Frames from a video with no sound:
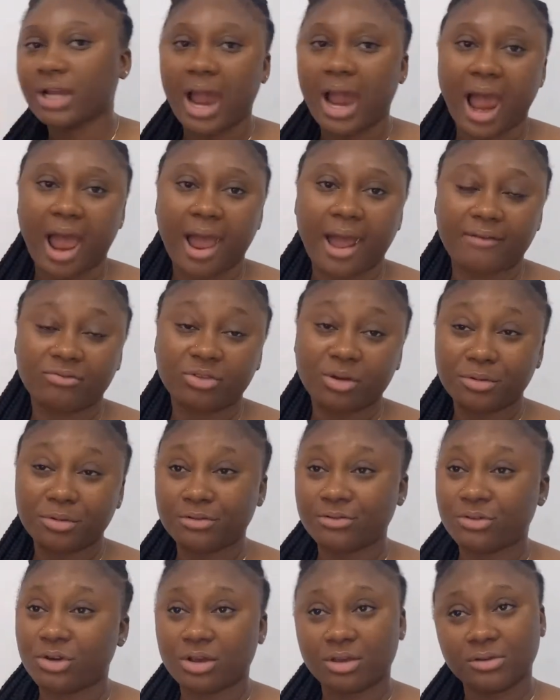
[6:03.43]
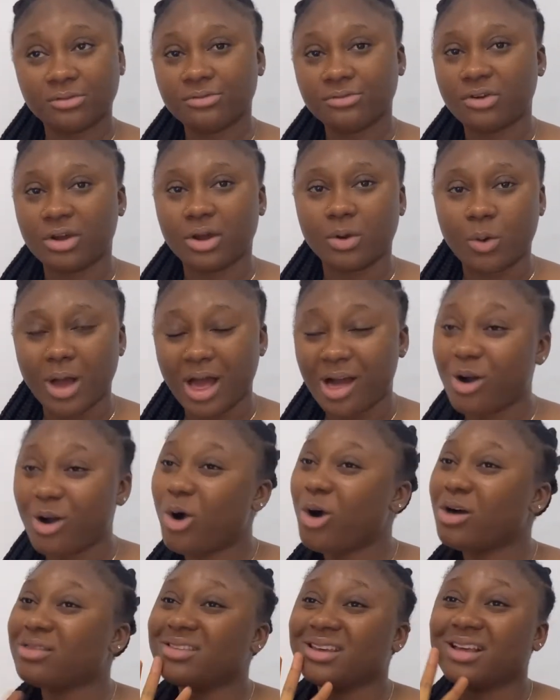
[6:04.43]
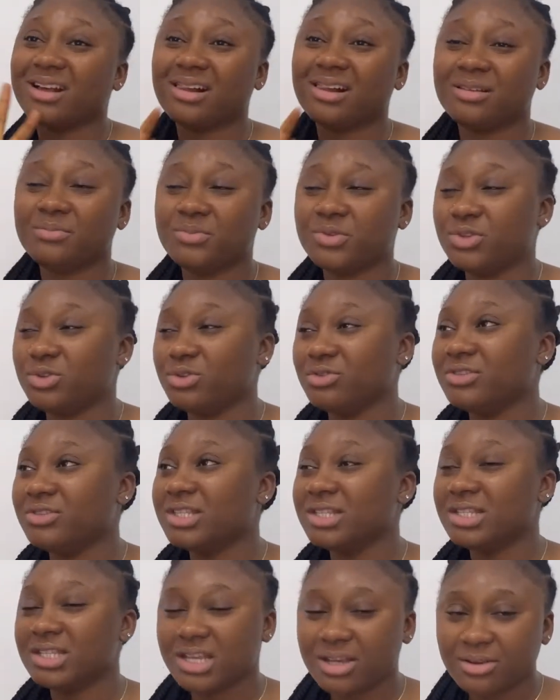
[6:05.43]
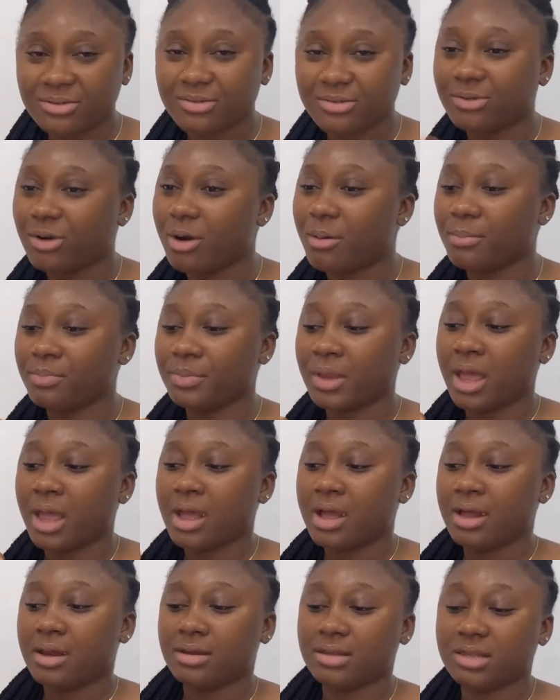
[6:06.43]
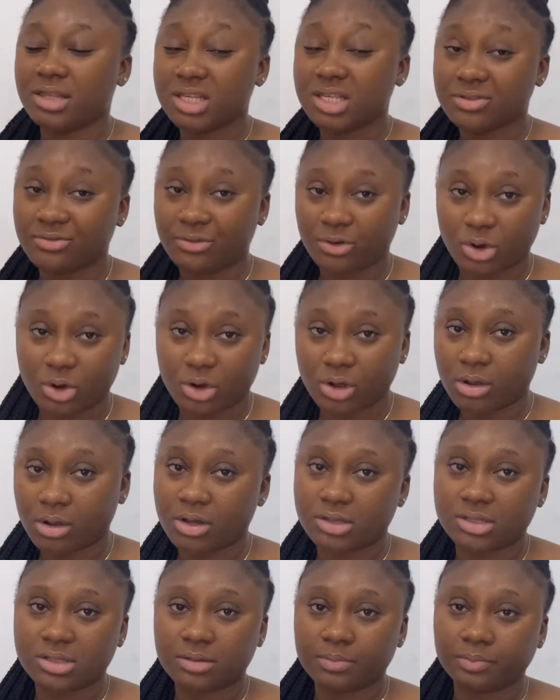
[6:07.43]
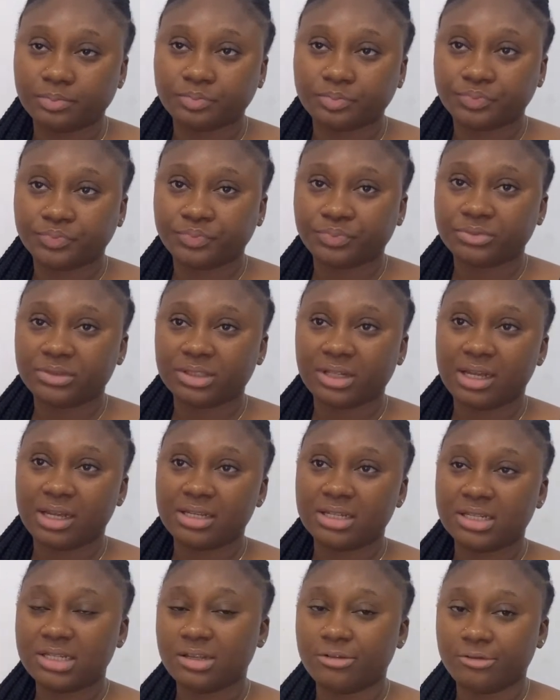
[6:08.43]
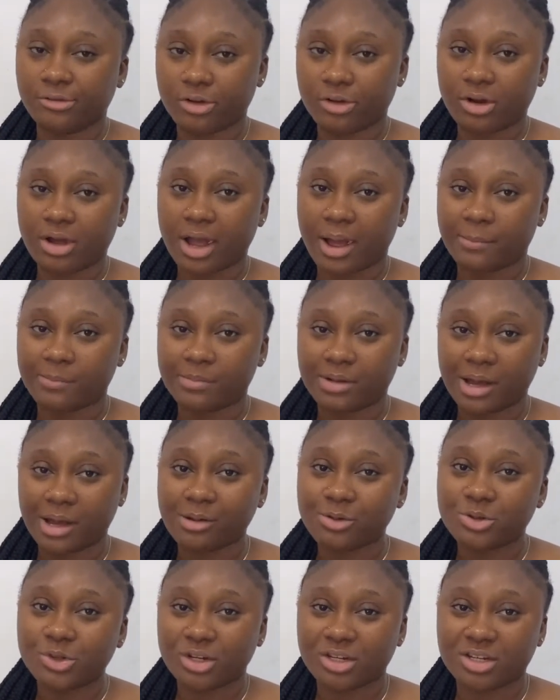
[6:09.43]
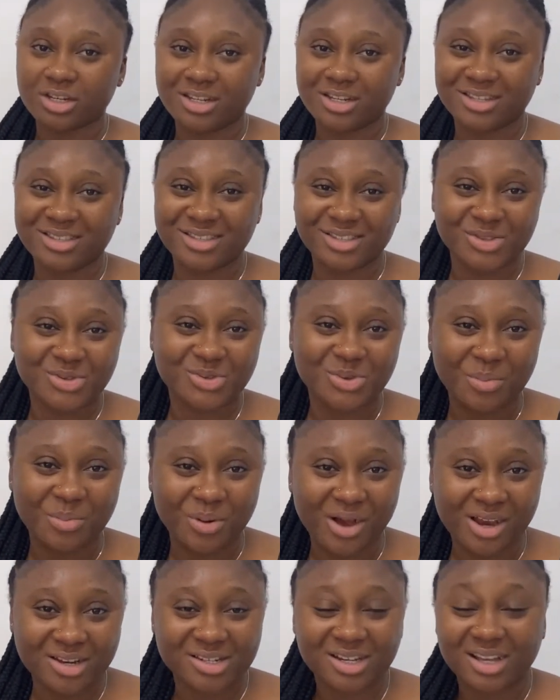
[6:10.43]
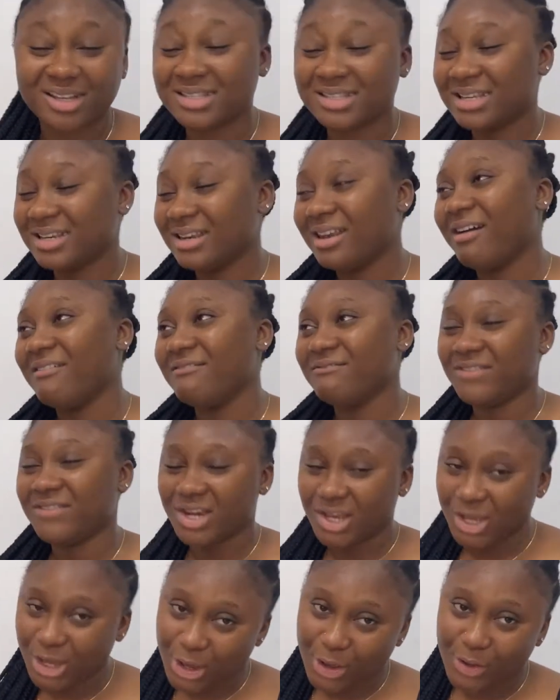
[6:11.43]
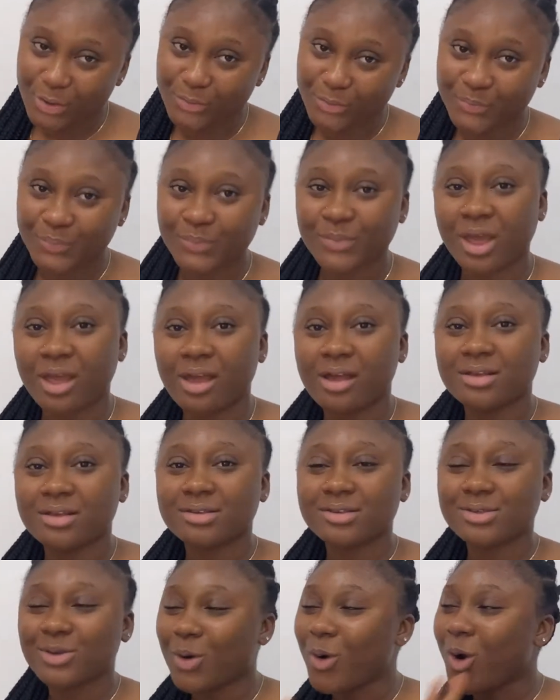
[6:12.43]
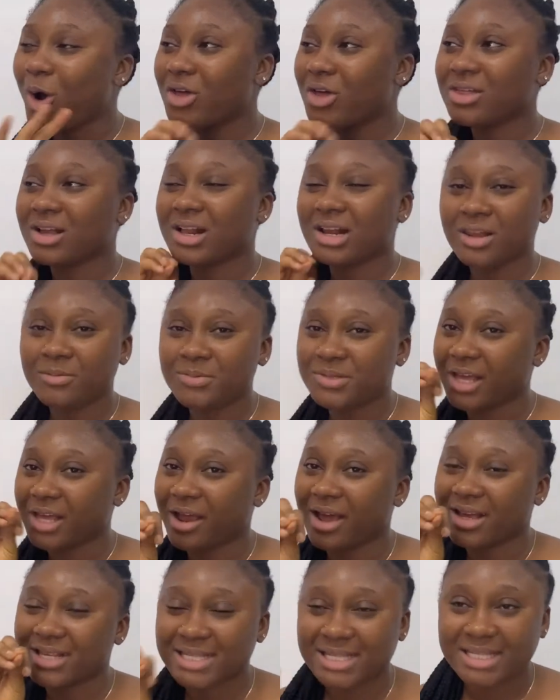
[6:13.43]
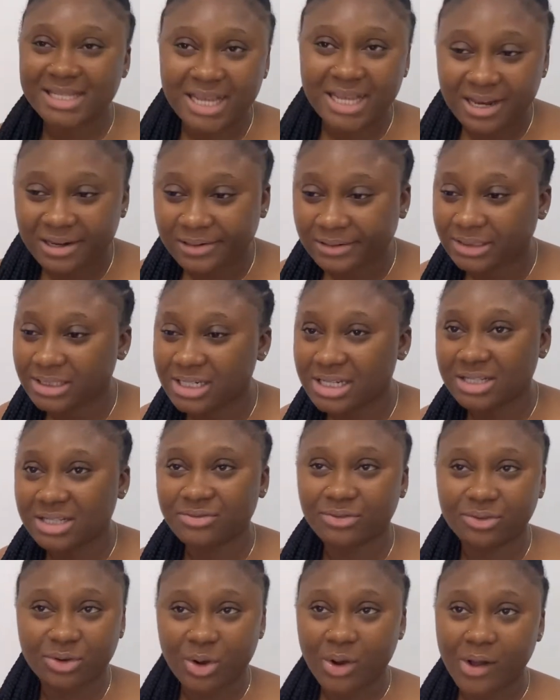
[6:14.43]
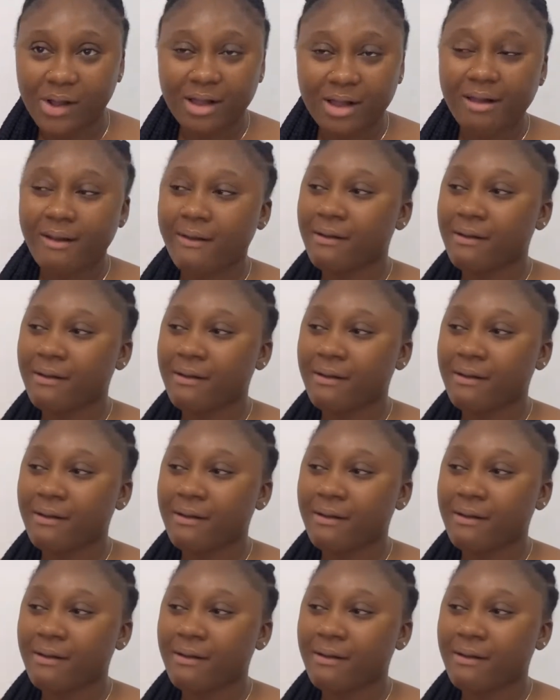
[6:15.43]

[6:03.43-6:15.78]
I have not been vlogging for a while. All the clips you've seen from this vlog, because this is a vlog, I'm now turning it into a partial sit-down video so all the clips that you're seeing in this vlog